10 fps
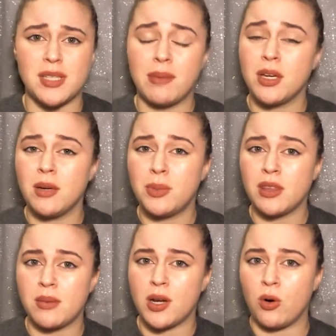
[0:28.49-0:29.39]
I'm going to put
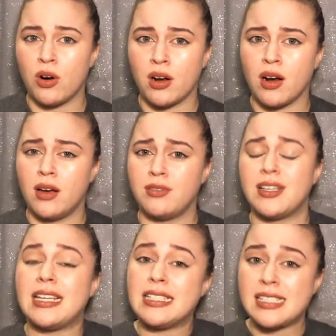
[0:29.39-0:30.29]
them in order of
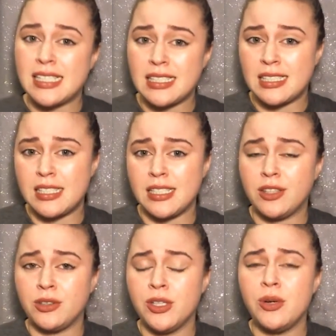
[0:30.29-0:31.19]
easiest to sit
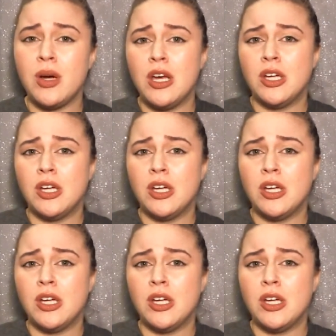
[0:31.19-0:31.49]
through